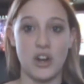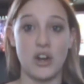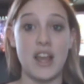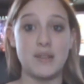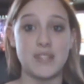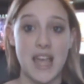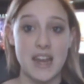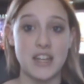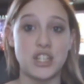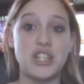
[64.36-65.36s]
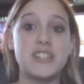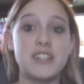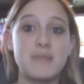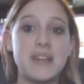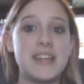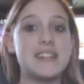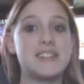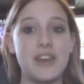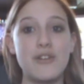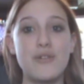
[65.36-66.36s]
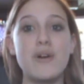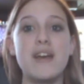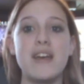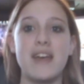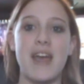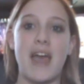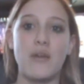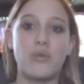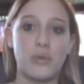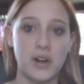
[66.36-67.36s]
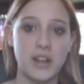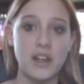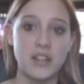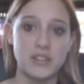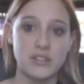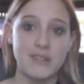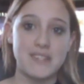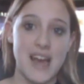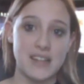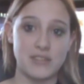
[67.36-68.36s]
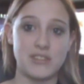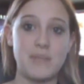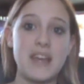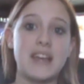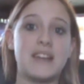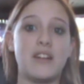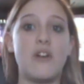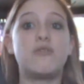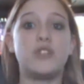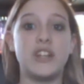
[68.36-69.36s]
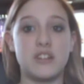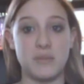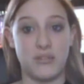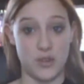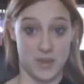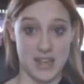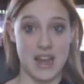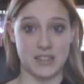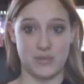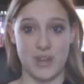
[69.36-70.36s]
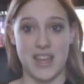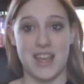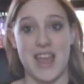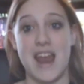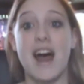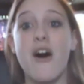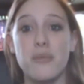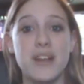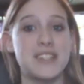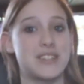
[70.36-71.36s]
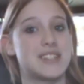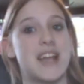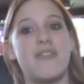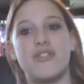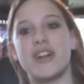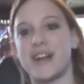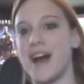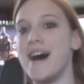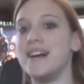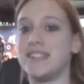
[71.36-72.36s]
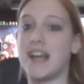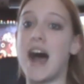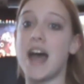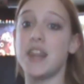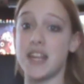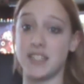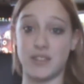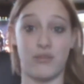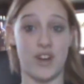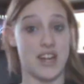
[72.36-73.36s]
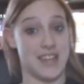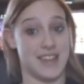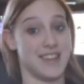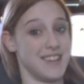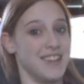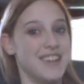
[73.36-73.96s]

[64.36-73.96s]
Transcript: Her name's Hannah. She's gonna be in it too, and we're working on the script as we speak, and hopefully gonna be filming it next week. And I hope you guys are excited for it, cause I think it's funny.